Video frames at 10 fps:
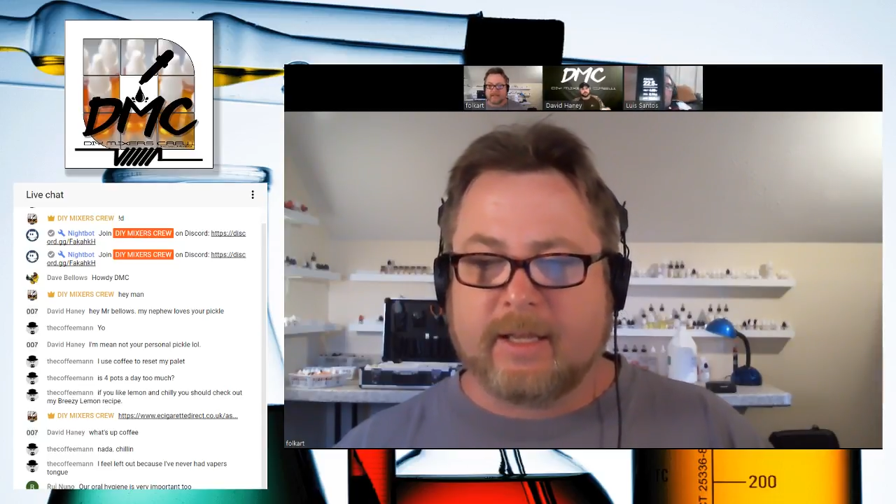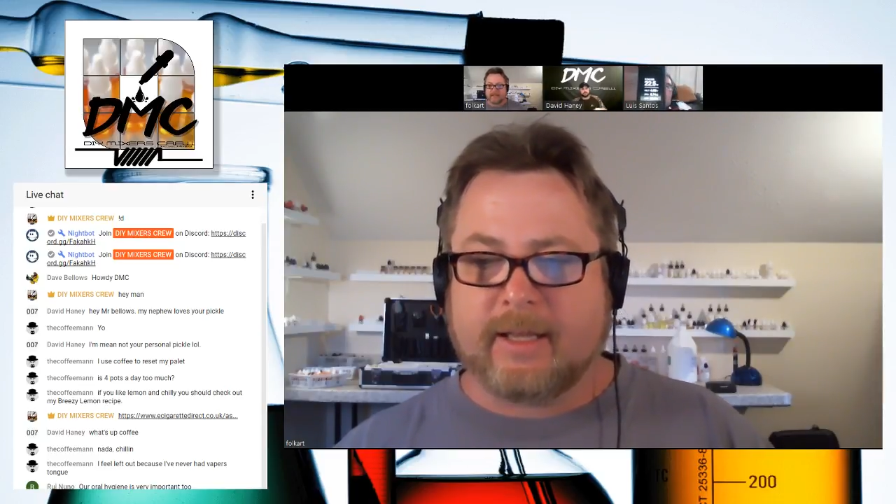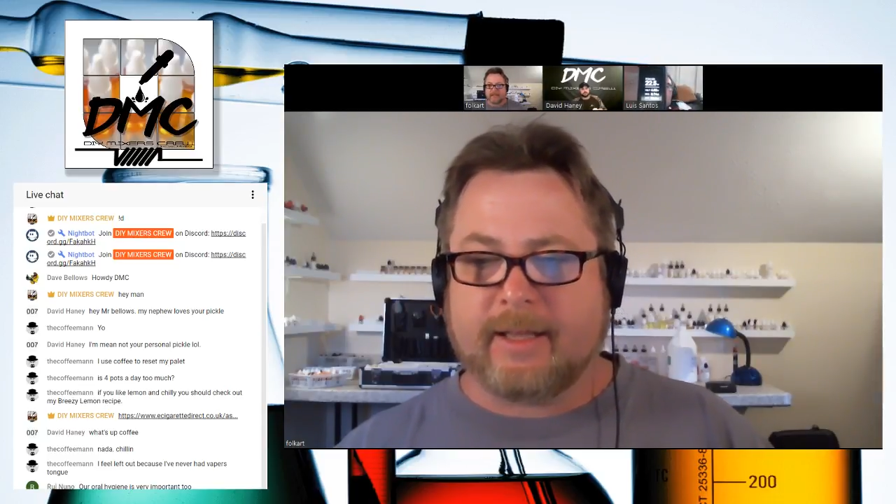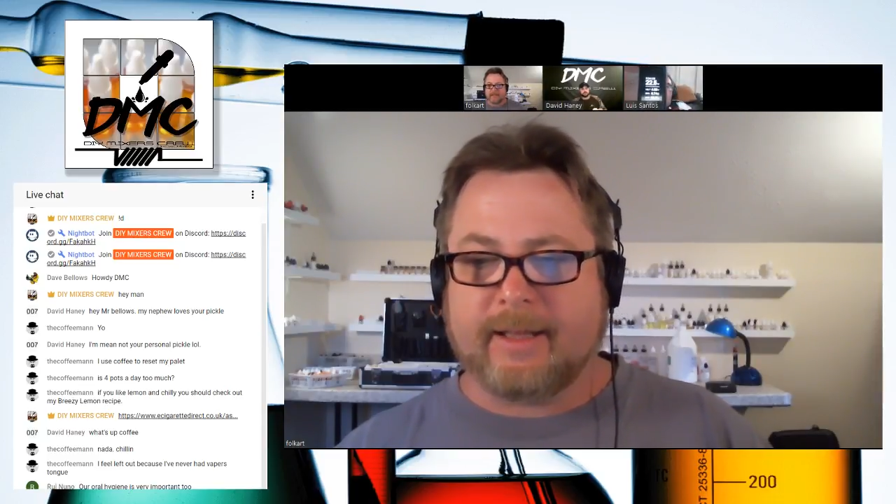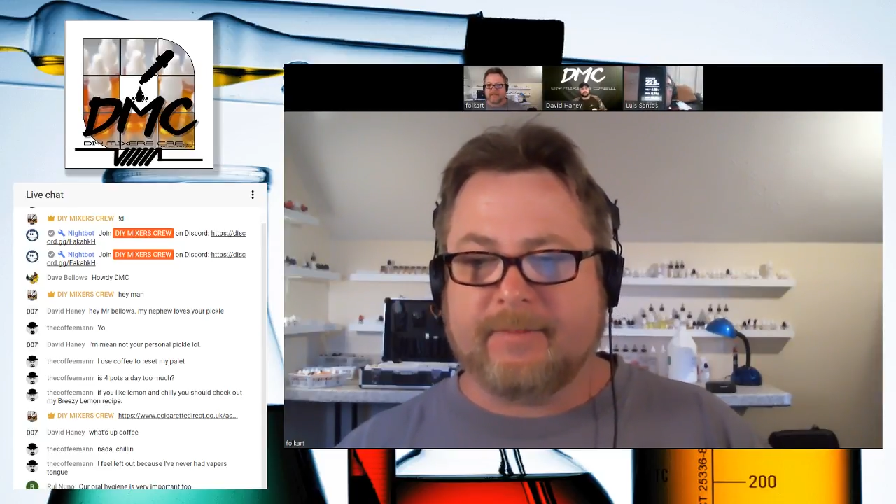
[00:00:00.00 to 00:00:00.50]

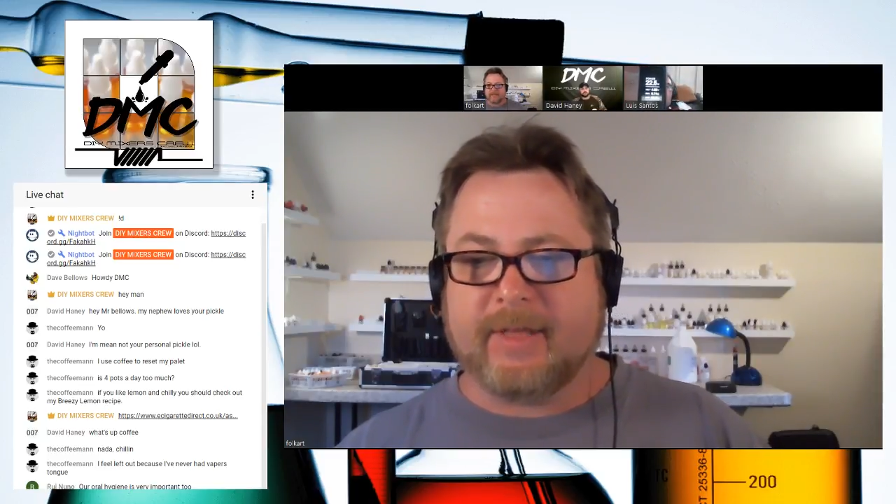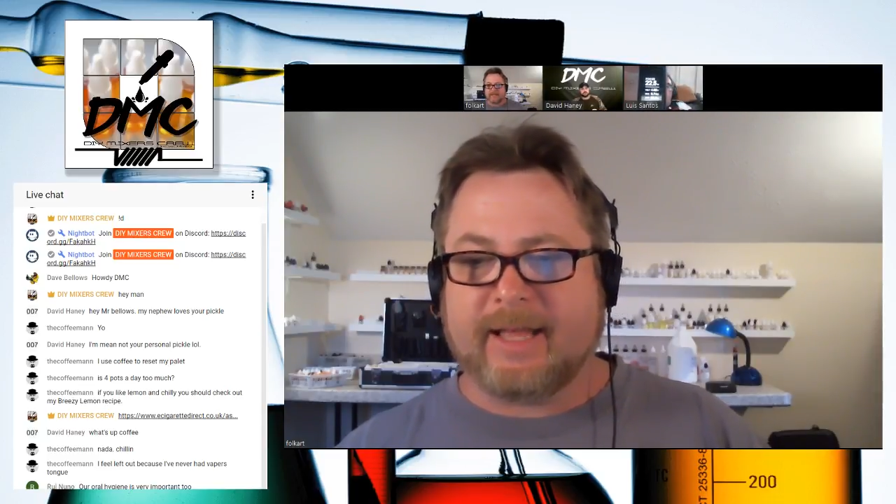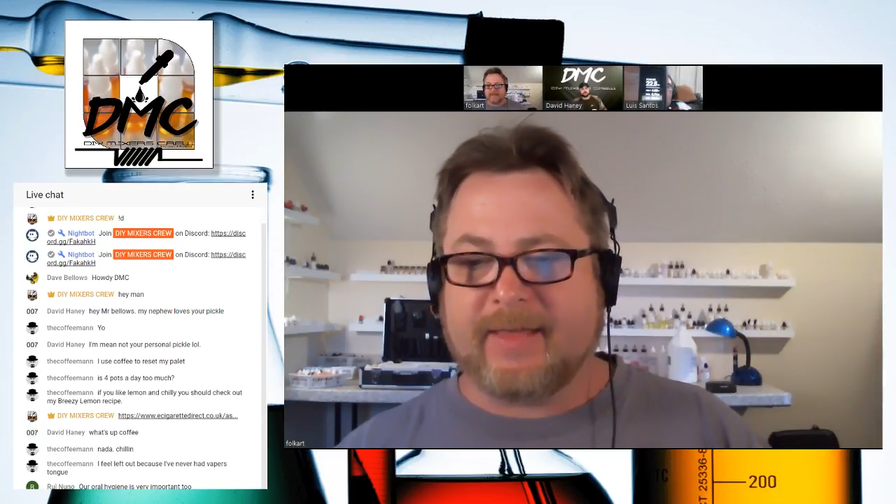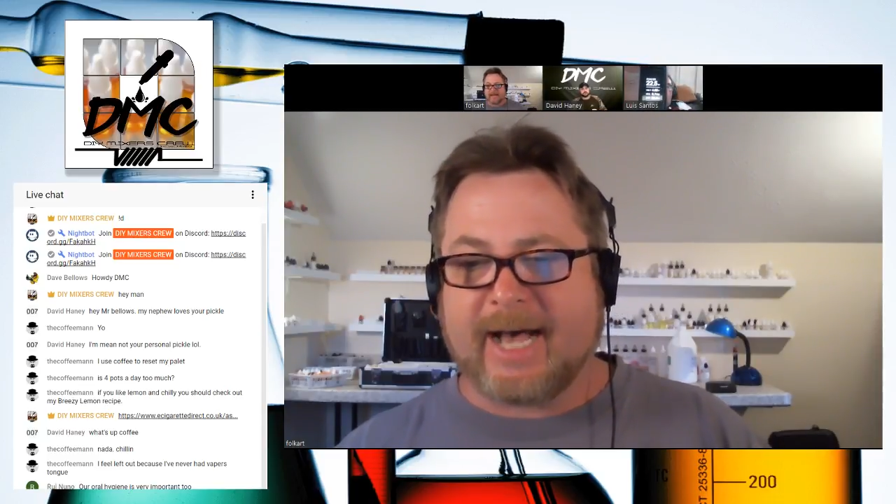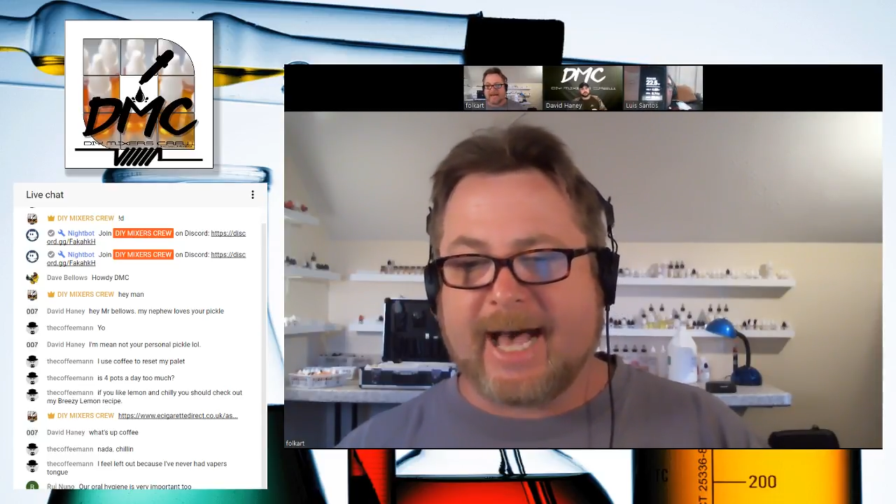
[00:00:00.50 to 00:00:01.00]

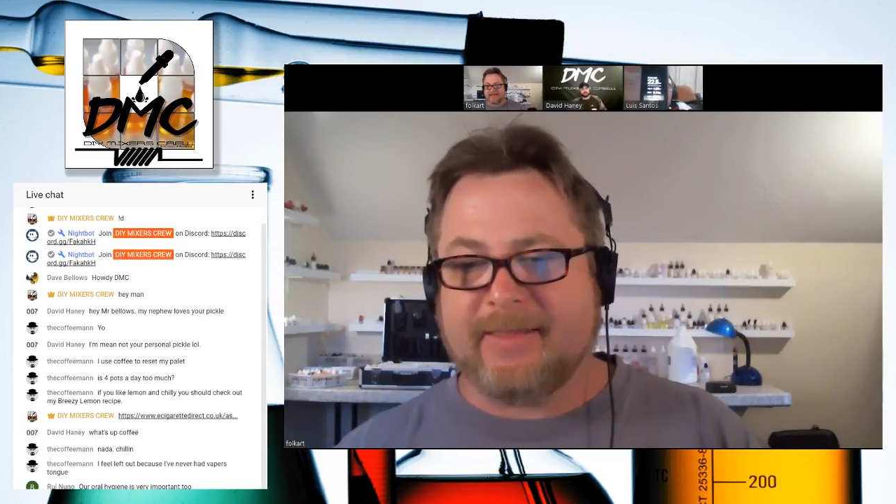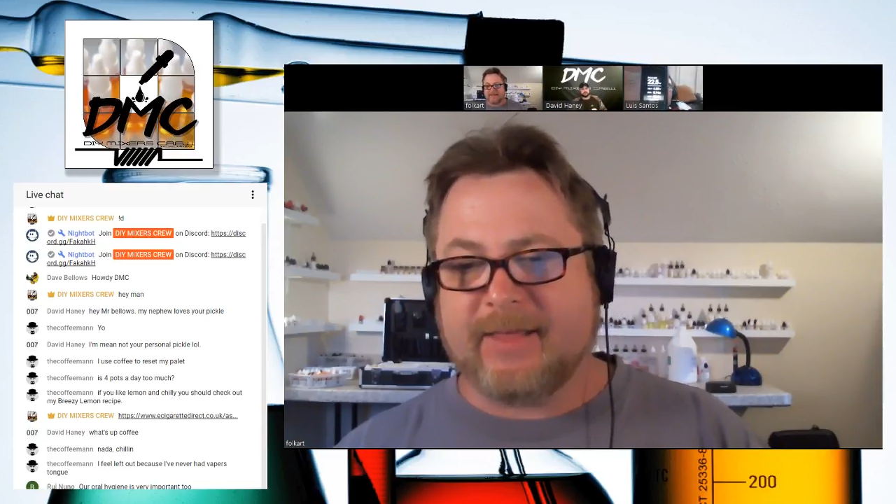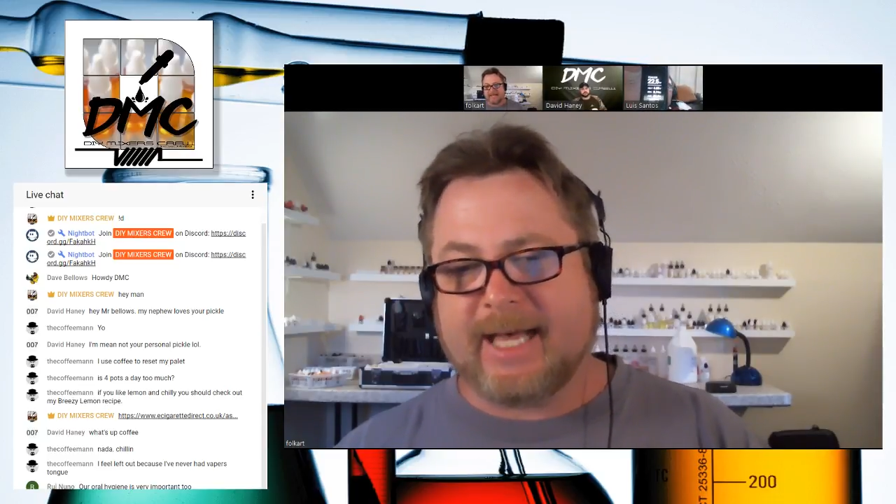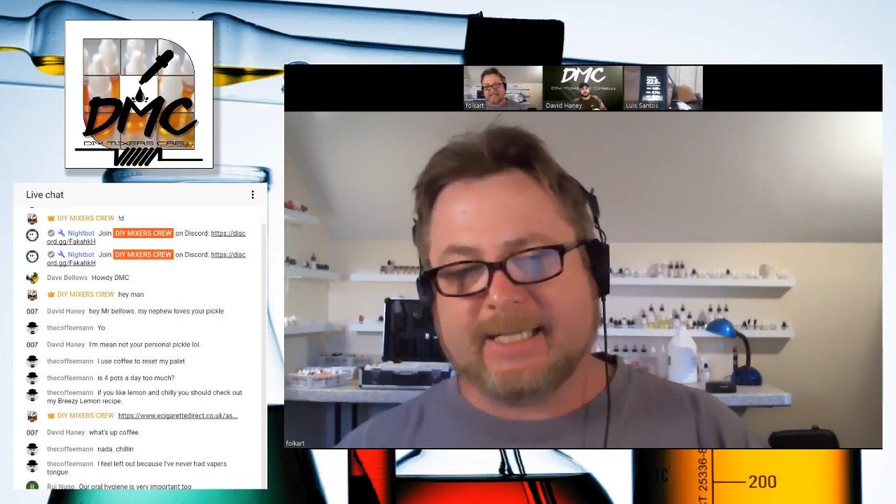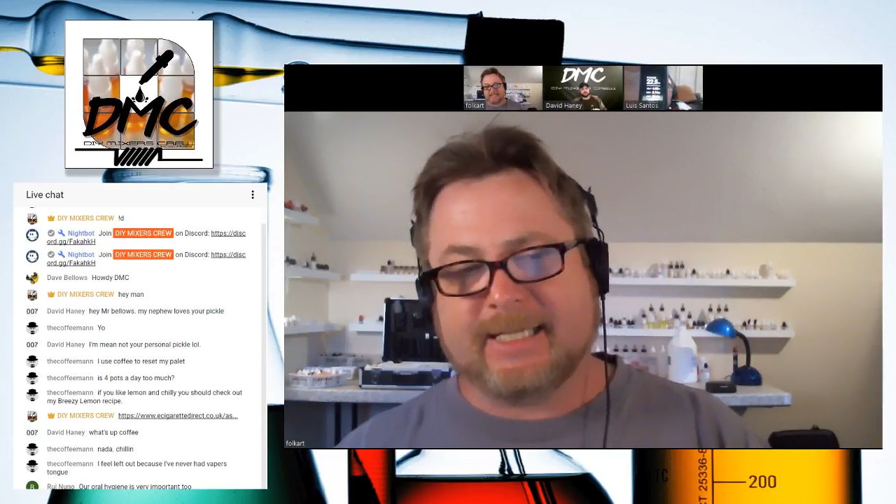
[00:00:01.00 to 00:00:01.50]
The
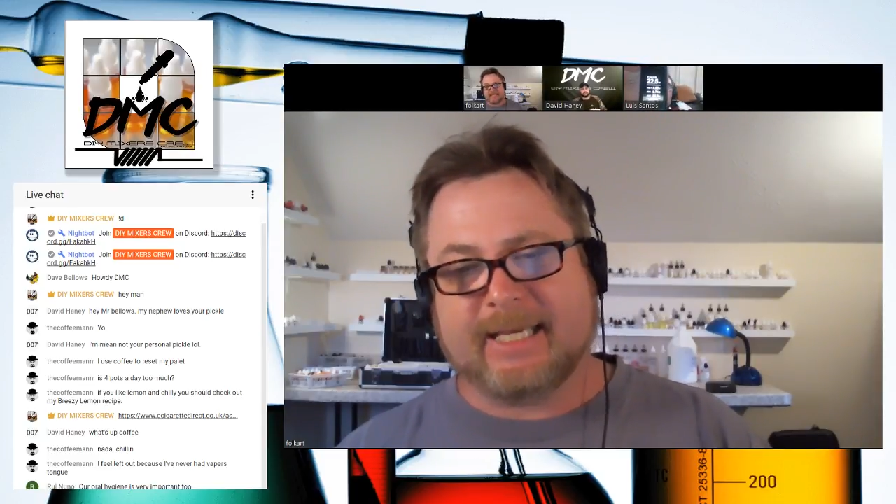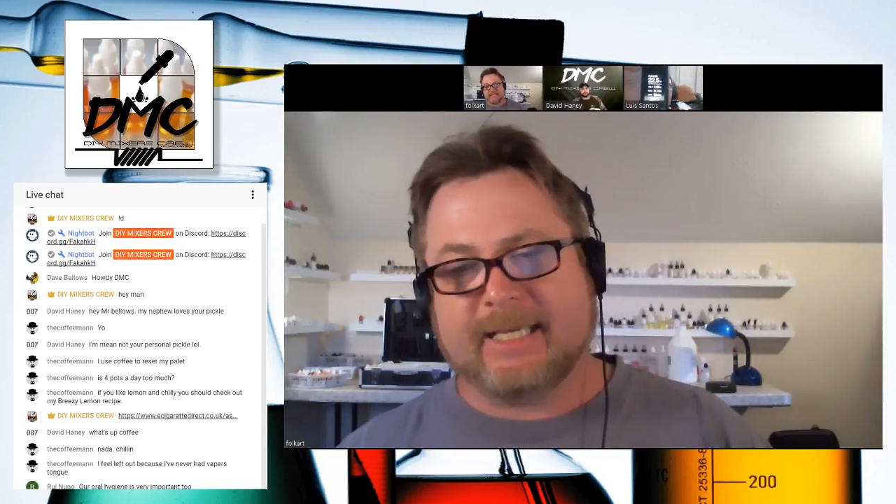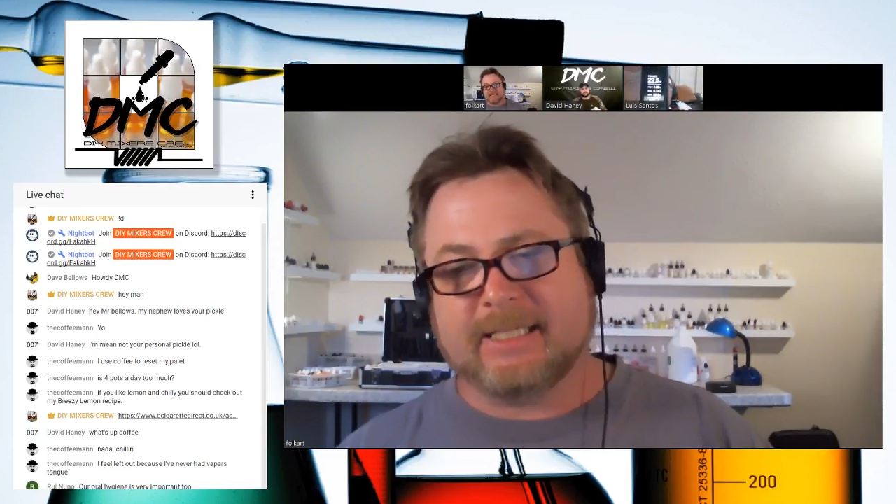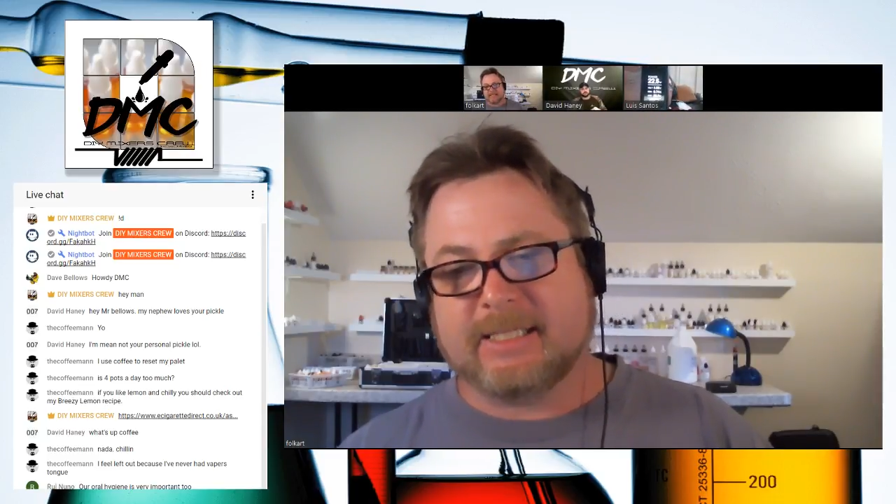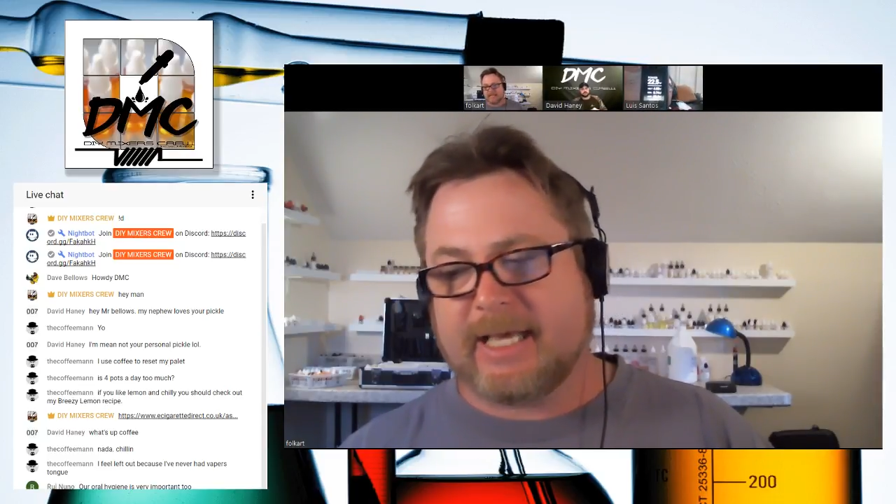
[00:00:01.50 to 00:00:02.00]
idea
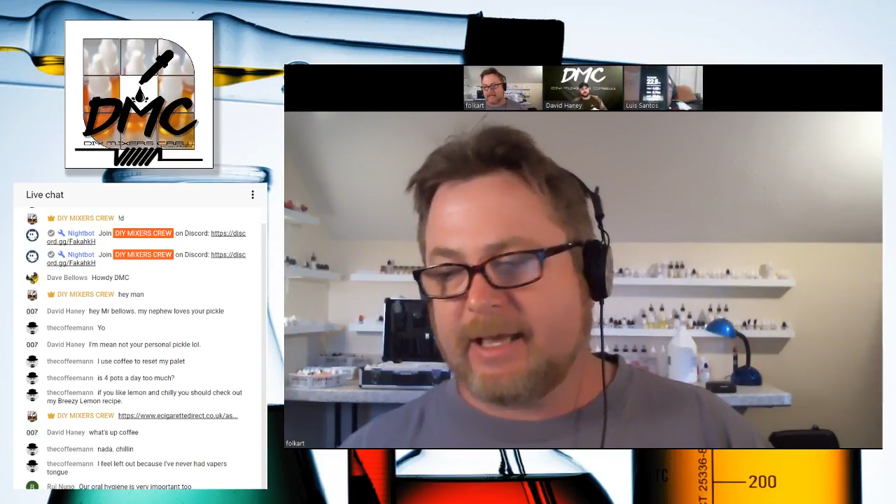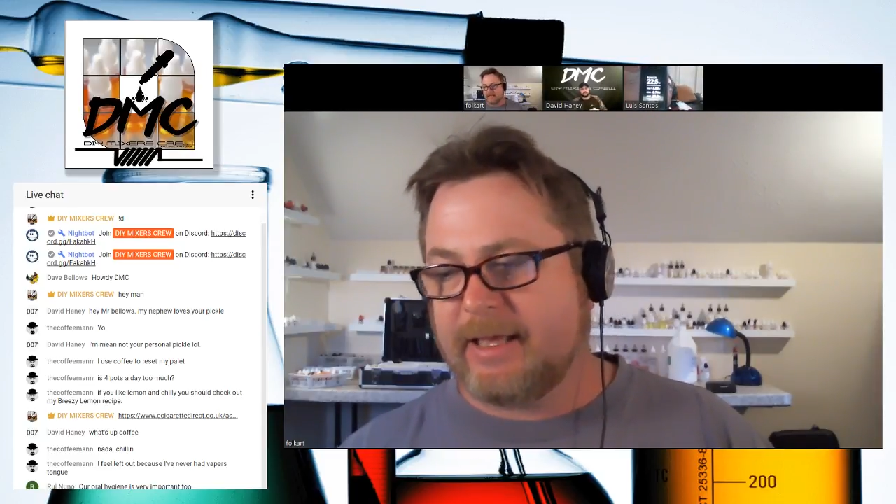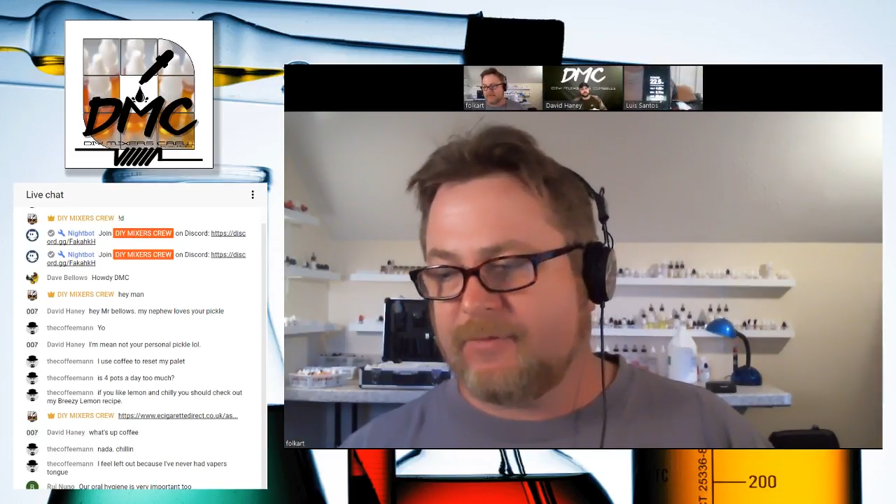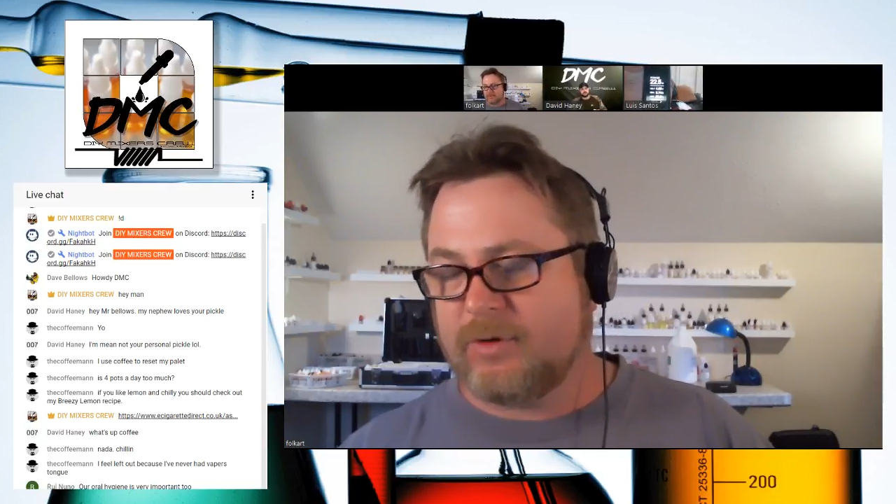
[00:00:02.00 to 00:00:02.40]
is that if you